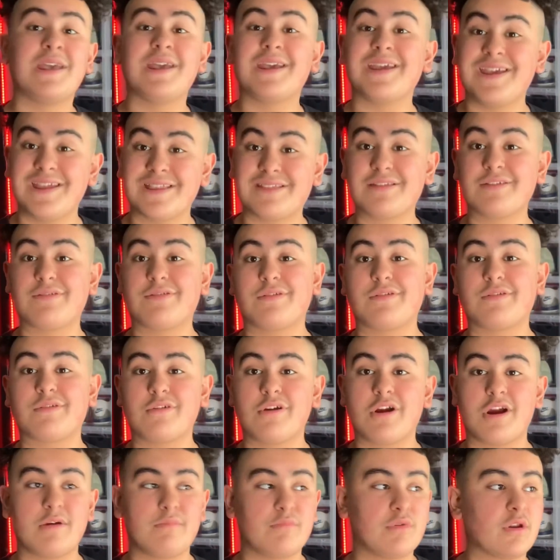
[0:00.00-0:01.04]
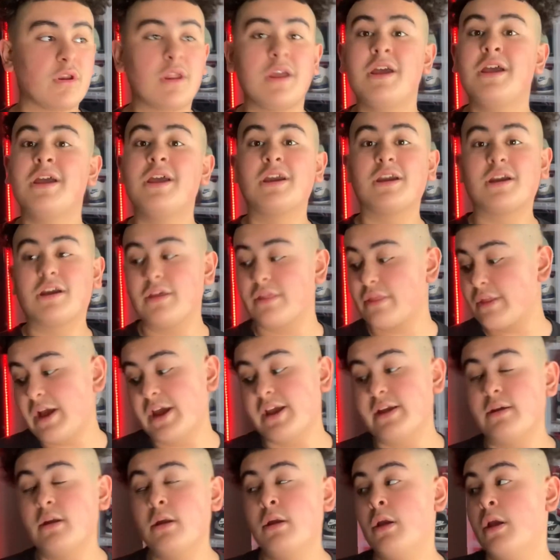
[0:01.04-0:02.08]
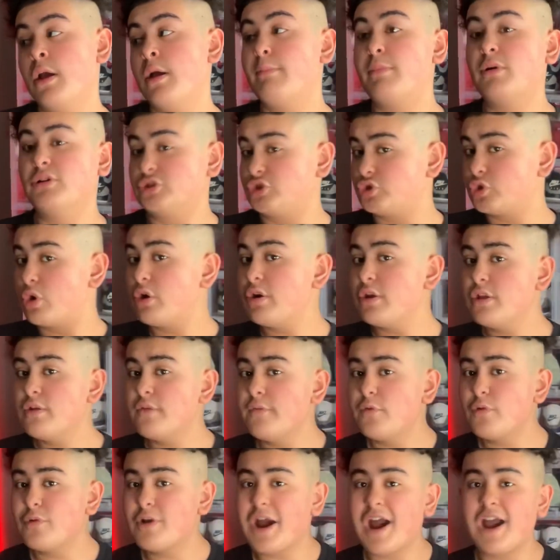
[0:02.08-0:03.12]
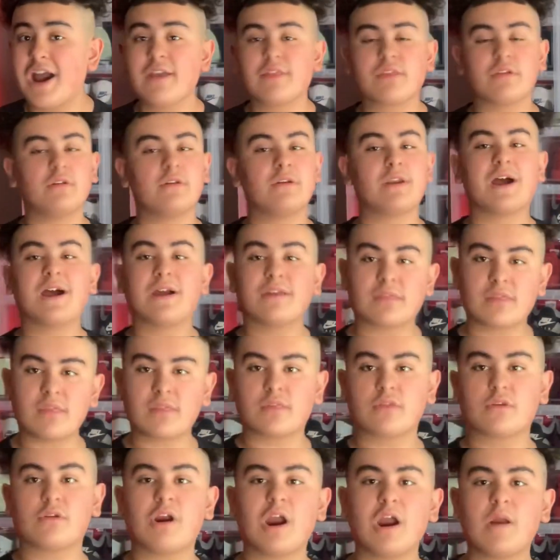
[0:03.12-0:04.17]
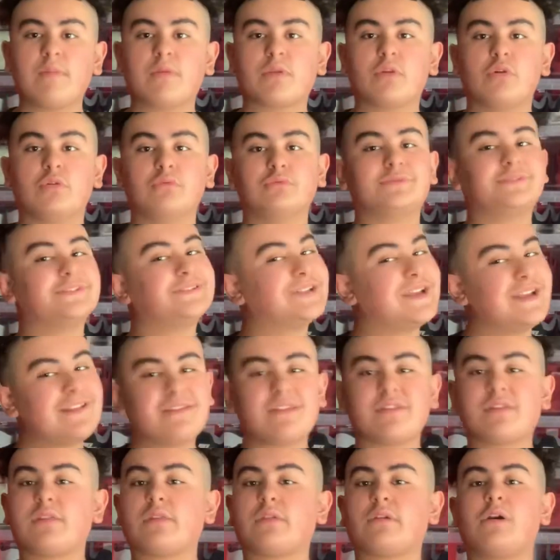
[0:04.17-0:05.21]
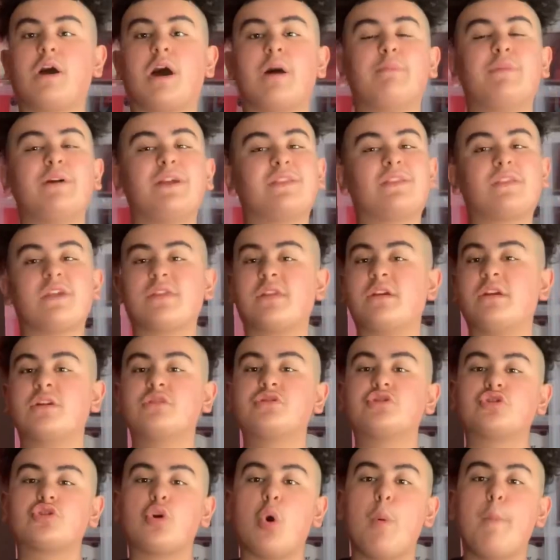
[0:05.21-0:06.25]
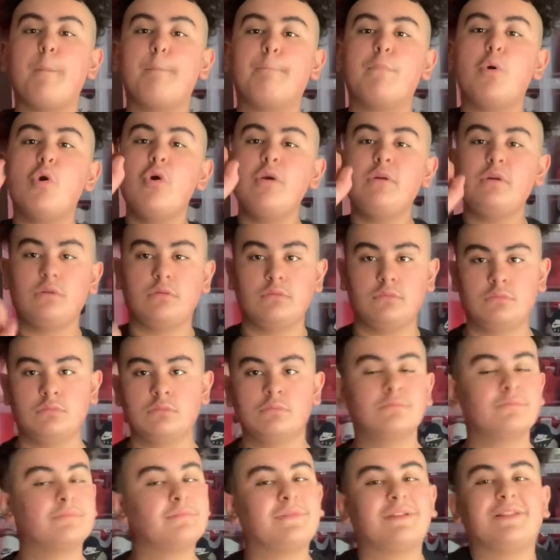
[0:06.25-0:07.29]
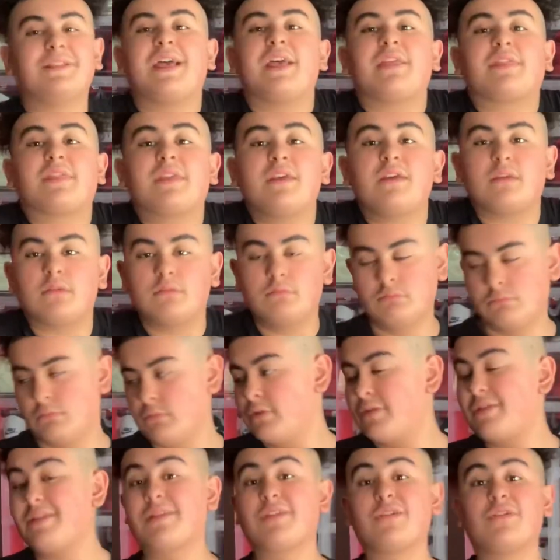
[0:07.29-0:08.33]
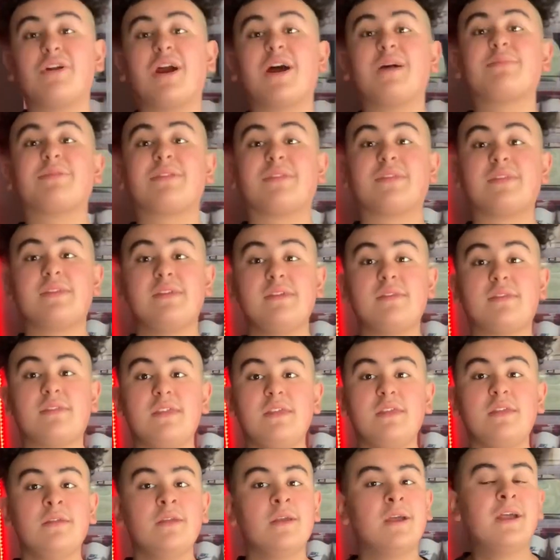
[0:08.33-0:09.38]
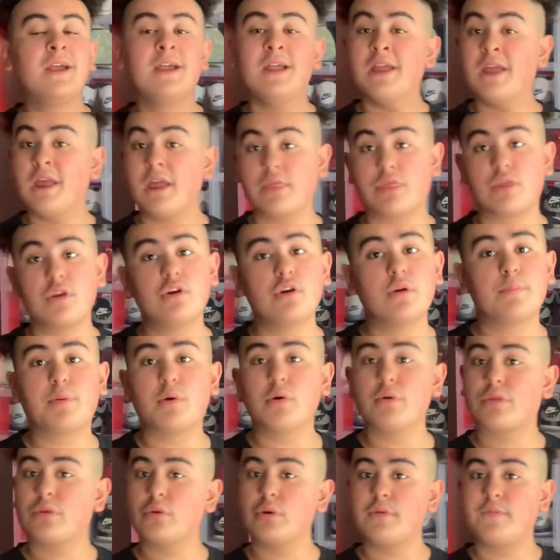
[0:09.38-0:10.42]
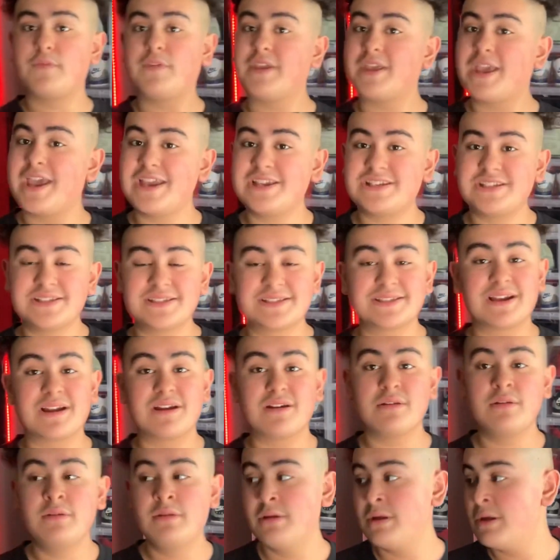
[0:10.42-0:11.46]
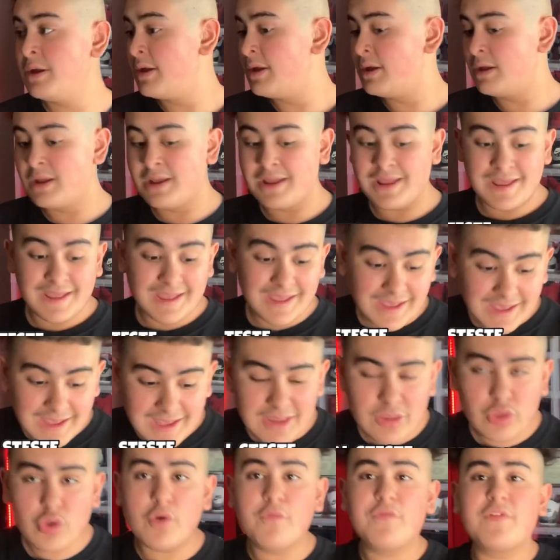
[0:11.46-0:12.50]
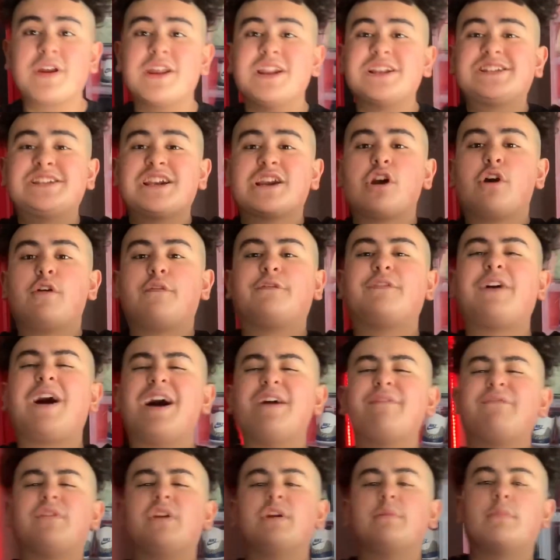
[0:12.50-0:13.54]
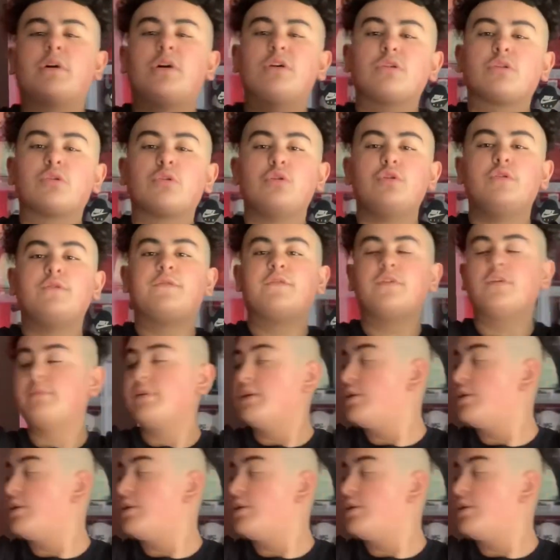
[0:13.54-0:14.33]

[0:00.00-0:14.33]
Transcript: Hit the subscribe button. Because, like, majority of you guys are not subscribed, so just hit the subscribe button. It doesn't hurt, just go boop. And that's it. Subscribe to SteSte and turn the post notifications on. And don't forget to check out 5 a.m. Hustle, you feel me?